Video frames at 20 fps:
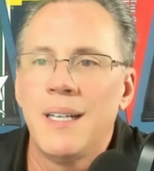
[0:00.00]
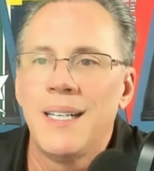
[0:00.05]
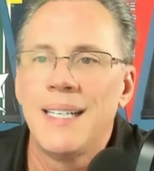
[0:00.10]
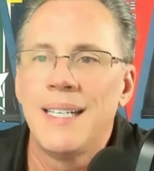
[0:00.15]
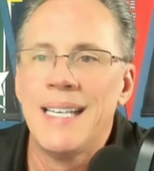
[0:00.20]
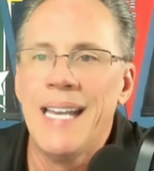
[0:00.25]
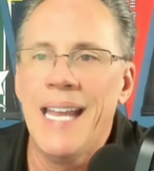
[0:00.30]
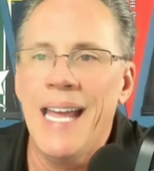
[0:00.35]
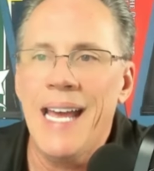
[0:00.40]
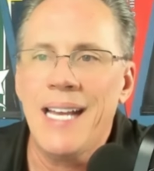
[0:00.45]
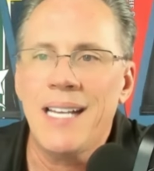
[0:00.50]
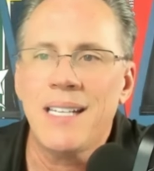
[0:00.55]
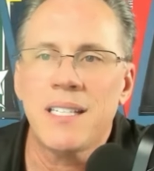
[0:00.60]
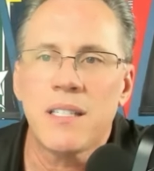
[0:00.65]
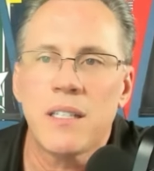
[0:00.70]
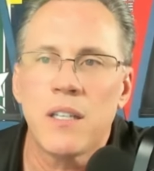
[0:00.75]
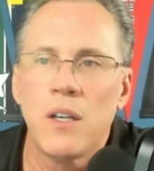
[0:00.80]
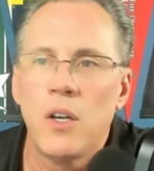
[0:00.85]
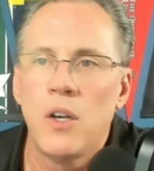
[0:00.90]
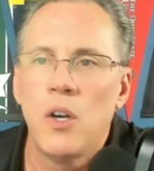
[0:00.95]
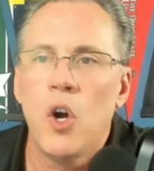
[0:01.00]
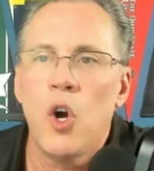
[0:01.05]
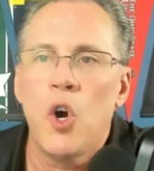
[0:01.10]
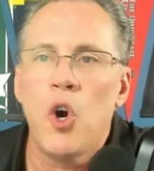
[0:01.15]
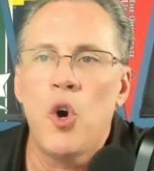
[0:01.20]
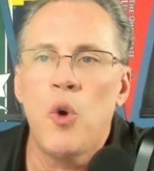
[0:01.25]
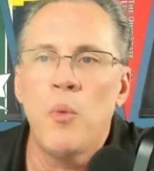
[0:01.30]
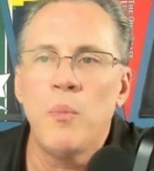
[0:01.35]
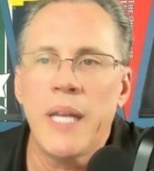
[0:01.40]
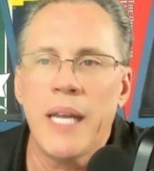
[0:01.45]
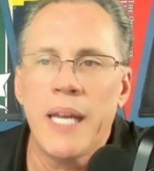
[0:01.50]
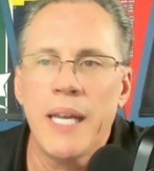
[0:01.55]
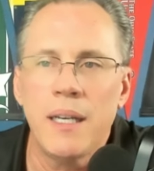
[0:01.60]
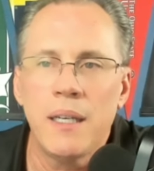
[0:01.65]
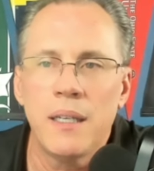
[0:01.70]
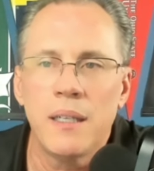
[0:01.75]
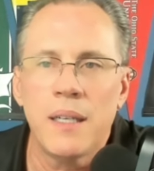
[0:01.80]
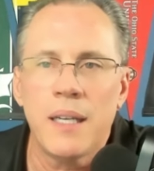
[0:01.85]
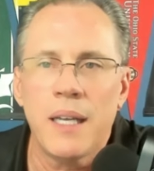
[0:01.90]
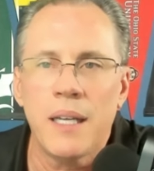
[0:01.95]
Next, home
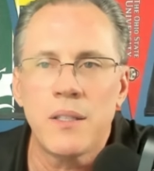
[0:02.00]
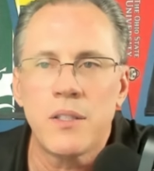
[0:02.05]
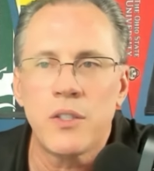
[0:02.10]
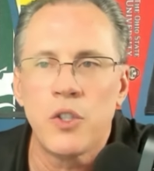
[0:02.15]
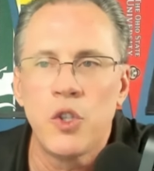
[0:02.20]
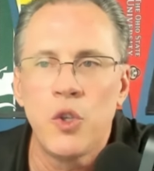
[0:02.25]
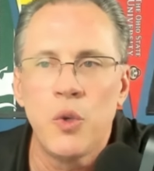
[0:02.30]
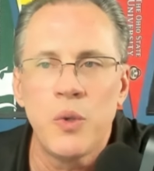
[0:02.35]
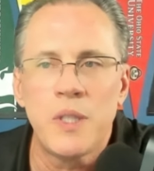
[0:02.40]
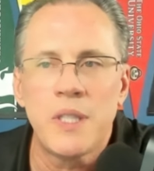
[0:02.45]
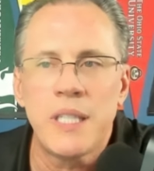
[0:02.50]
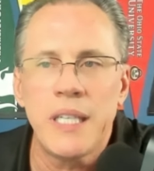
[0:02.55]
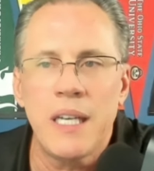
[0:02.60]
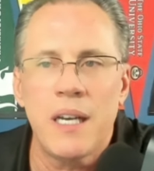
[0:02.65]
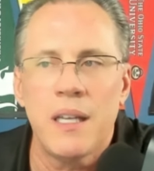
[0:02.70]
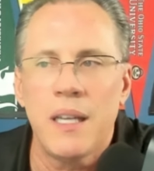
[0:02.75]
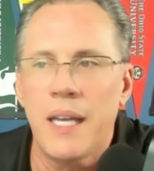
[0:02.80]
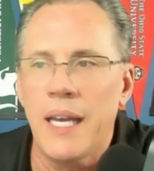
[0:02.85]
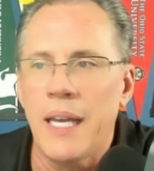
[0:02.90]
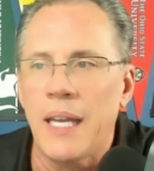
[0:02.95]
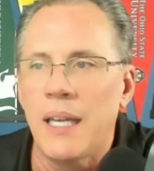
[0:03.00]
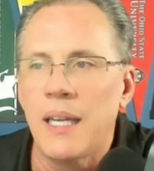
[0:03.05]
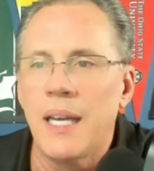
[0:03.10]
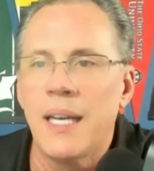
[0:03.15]
date against UCLA.